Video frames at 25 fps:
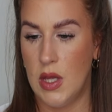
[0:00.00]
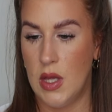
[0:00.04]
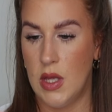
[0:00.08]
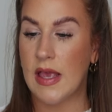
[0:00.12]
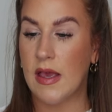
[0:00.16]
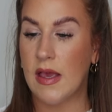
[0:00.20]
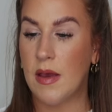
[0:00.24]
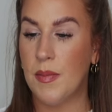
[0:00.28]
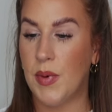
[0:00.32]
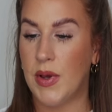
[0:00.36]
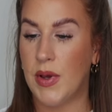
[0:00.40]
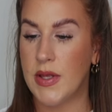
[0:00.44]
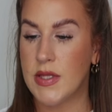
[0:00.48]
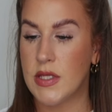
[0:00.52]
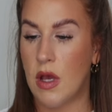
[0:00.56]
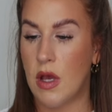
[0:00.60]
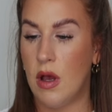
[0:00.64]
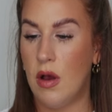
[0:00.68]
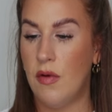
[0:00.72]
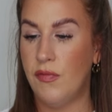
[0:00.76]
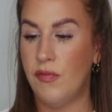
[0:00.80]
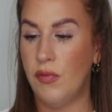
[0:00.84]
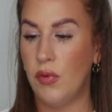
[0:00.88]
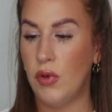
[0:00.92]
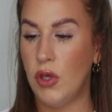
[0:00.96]
Say goodbye to
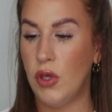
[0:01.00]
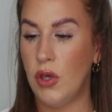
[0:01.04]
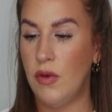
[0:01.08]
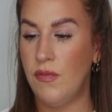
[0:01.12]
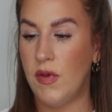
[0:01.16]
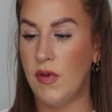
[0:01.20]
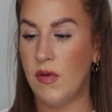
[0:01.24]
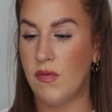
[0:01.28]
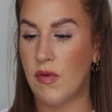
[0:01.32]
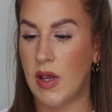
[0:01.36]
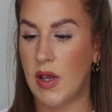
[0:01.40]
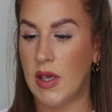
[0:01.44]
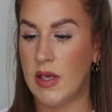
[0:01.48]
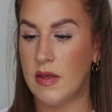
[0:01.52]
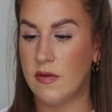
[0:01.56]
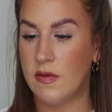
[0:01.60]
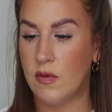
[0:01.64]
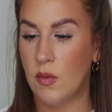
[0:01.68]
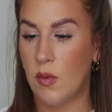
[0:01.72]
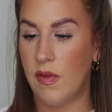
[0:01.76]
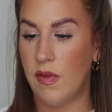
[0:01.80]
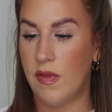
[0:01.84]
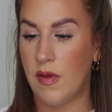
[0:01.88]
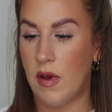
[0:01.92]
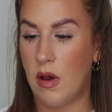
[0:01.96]
harmful UV
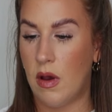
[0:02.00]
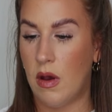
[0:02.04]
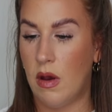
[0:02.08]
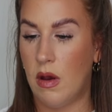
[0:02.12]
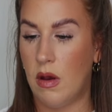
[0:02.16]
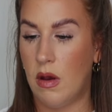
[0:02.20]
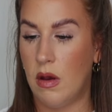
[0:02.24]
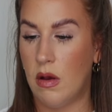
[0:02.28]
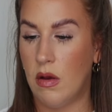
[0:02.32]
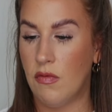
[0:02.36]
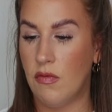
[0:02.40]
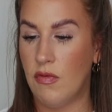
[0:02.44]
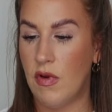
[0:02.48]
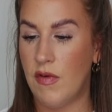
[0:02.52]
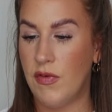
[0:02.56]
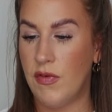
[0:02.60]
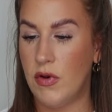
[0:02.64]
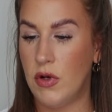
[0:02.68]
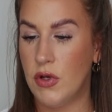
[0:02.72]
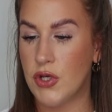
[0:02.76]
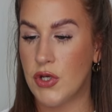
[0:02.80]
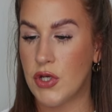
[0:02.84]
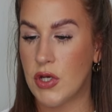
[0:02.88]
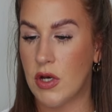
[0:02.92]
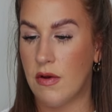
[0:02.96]
rays with our
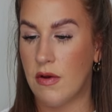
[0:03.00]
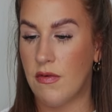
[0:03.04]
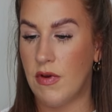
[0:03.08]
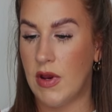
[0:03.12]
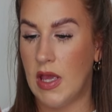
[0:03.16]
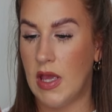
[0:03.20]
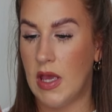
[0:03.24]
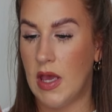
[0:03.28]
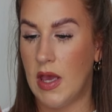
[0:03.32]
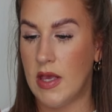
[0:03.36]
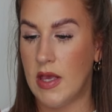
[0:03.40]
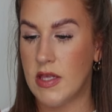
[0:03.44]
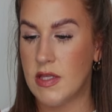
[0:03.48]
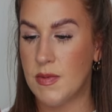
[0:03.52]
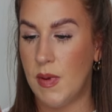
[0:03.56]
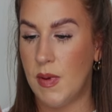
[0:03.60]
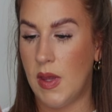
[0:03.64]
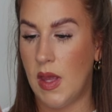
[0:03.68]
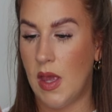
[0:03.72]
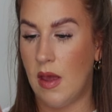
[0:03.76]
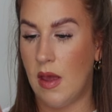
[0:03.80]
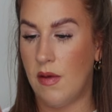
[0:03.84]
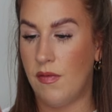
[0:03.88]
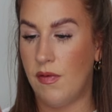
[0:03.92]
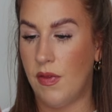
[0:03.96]
revolutionary
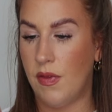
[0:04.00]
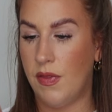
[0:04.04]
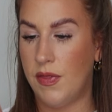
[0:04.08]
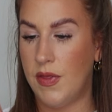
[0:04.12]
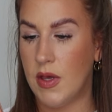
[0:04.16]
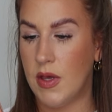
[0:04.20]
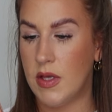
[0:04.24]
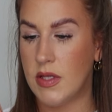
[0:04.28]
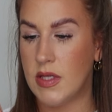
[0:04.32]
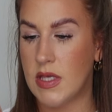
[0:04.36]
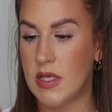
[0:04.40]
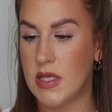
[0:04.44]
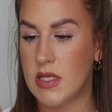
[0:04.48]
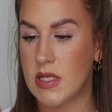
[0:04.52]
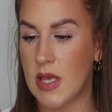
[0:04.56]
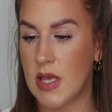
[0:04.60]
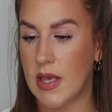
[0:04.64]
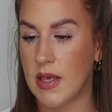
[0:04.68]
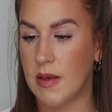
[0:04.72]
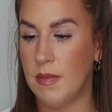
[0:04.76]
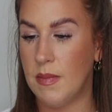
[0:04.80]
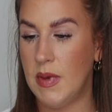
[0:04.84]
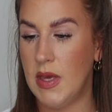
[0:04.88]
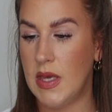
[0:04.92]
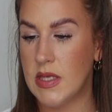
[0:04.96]
SPF 30
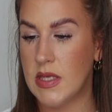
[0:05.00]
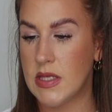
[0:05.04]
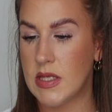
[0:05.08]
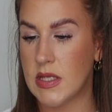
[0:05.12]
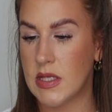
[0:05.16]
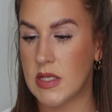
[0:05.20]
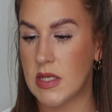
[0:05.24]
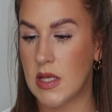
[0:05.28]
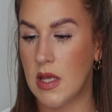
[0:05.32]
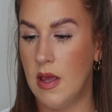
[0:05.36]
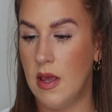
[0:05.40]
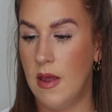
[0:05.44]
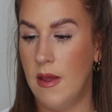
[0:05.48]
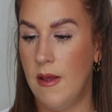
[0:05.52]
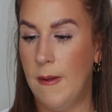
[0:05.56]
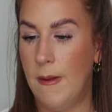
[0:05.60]
setting mist.